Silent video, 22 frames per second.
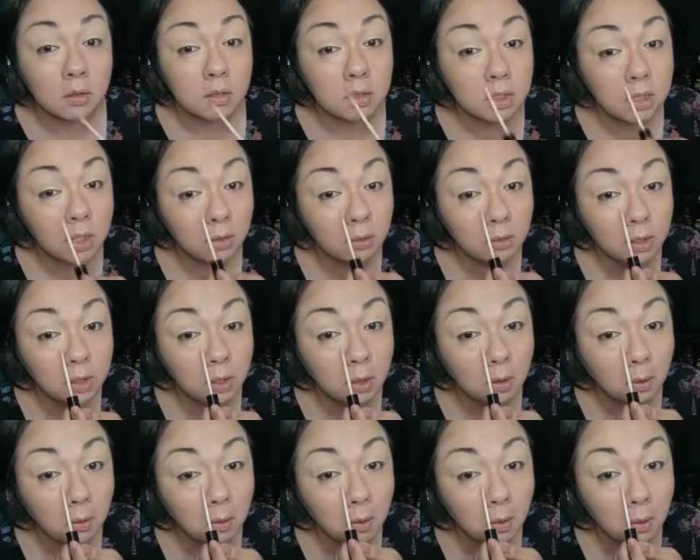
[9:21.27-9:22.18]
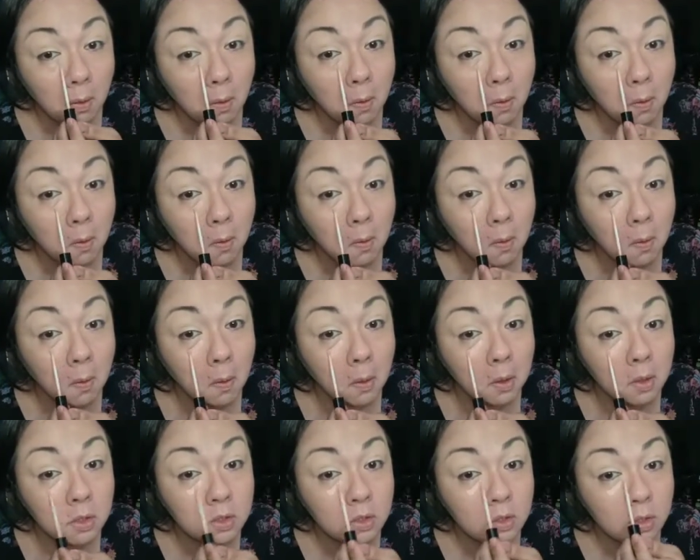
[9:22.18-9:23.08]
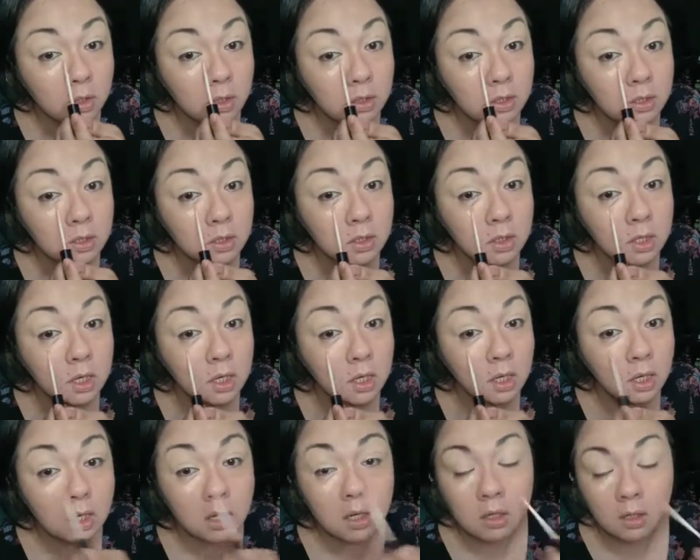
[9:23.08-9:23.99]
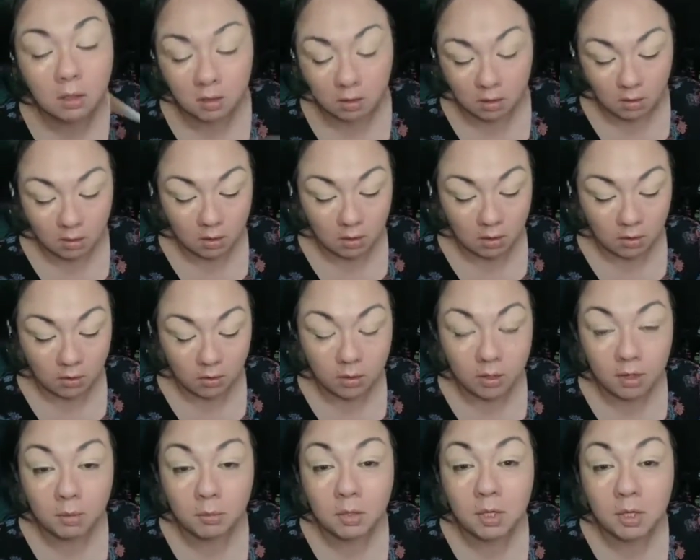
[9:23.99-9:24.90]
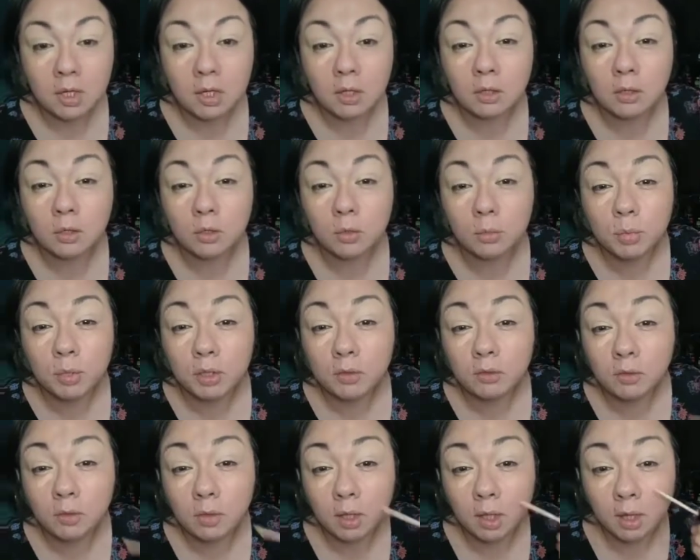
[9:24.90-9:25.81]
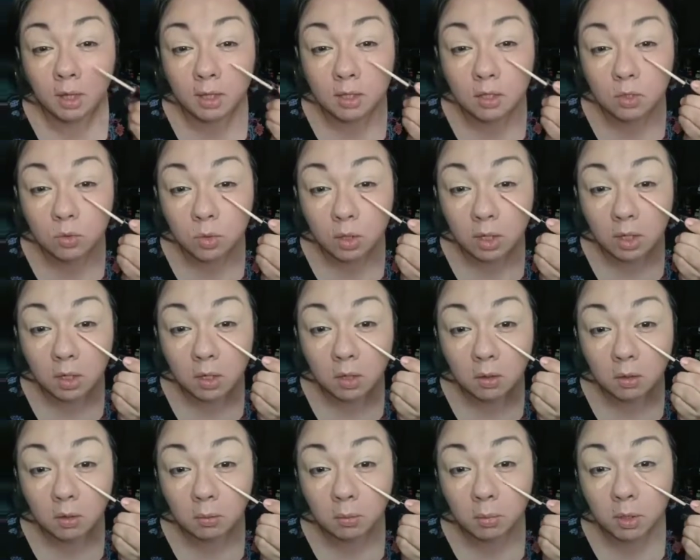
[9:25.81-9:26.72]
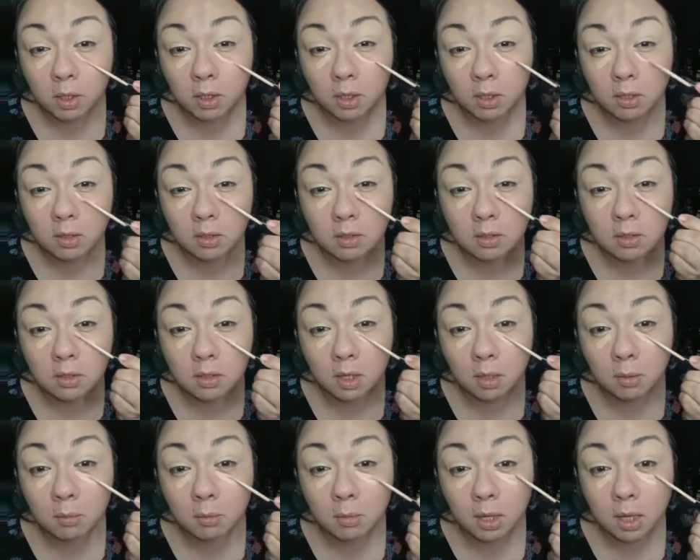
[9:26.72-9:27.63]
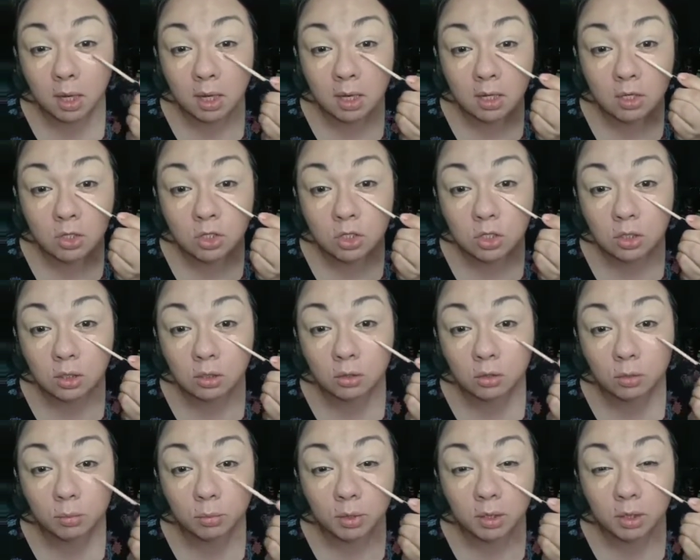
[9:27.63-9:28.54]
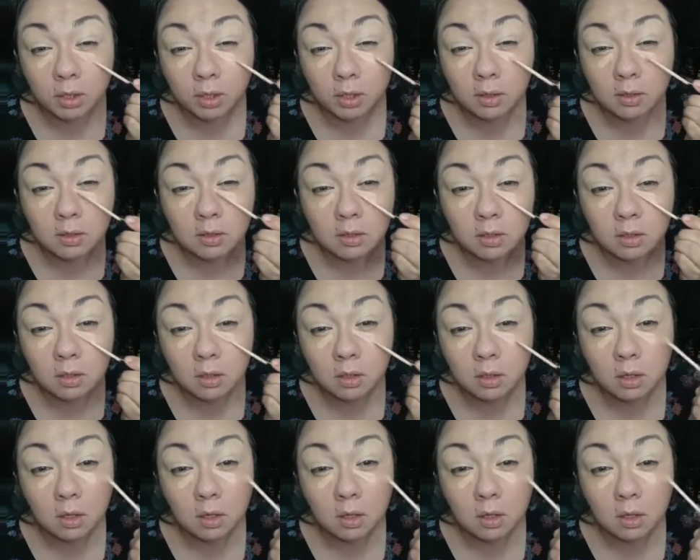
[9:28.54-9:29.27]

down here because you can see that I'm getting a little bit of lines right here because I'm aging a little bit, guys.